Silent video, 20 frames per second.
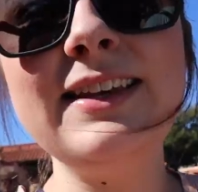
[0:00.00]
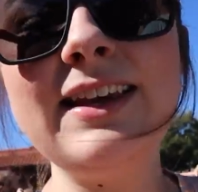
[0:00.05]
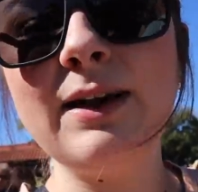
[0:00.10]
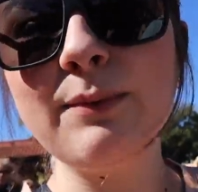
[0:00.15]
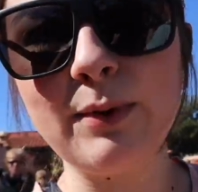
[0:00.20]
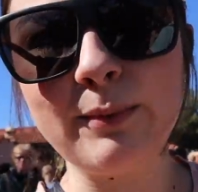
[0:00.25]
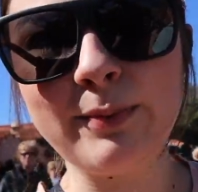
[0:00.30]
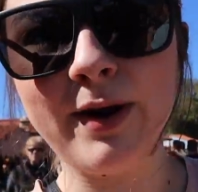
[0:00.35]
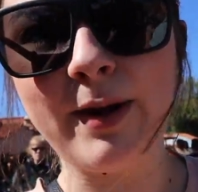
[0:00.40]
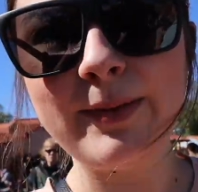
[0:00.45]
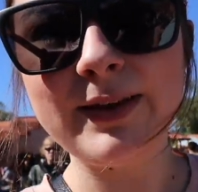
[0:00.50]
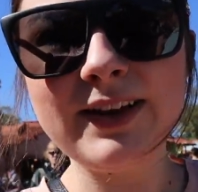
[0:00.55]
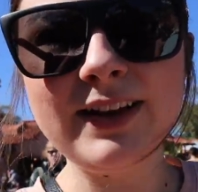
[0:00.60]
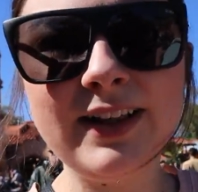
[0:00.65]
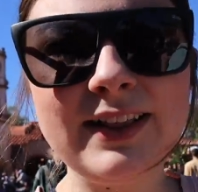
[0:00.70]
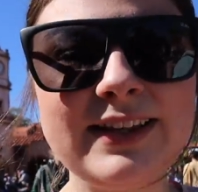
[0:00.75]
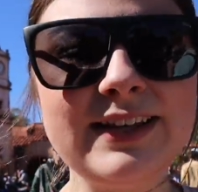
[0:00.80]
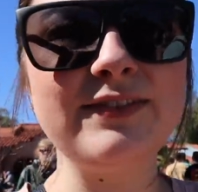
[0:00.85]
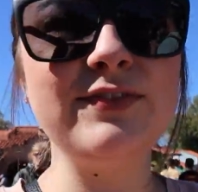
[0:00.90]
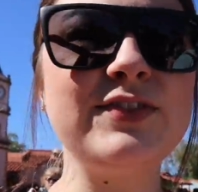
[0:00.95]
Yeah, we're probably
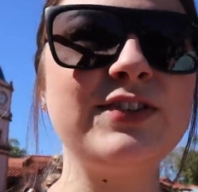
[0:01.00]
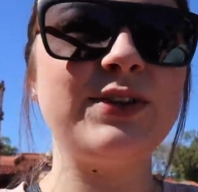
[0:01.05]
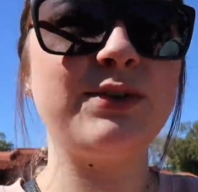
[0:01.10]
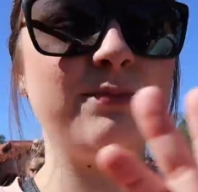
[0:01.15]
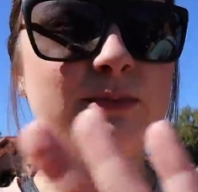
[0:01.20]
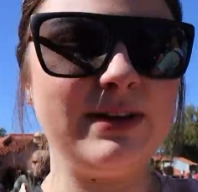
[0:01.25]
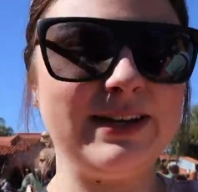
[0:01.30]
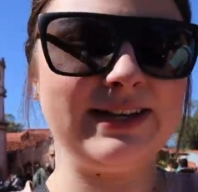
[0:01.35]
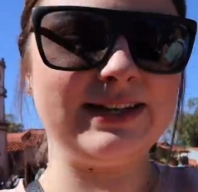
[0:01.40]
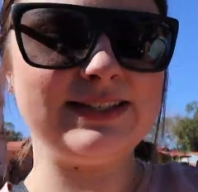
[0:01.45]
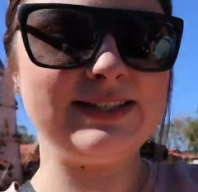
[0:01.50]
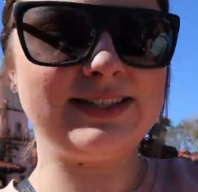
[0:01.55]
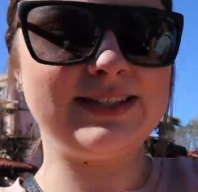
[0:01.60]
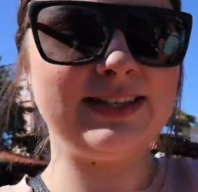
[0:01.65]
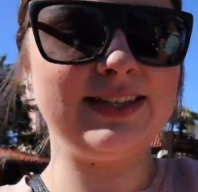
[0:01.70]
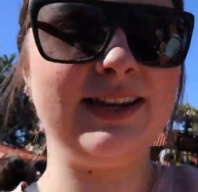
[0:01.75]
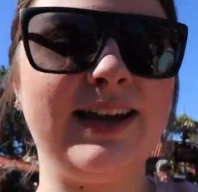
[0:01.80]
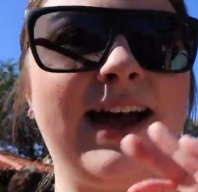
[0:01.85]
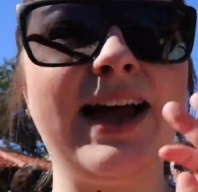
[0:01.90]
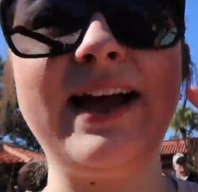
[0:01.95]
gonna leave soon because
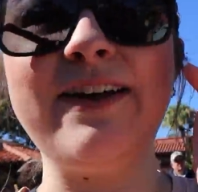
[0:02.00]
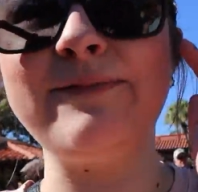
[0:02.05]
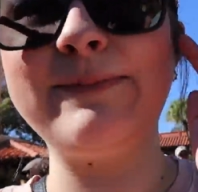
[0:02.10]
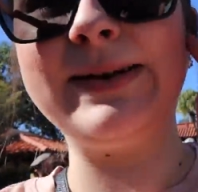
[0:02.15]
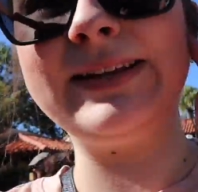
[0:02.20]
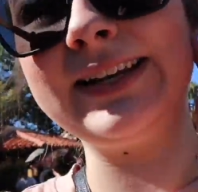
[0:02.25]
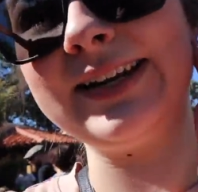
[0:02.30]
I have my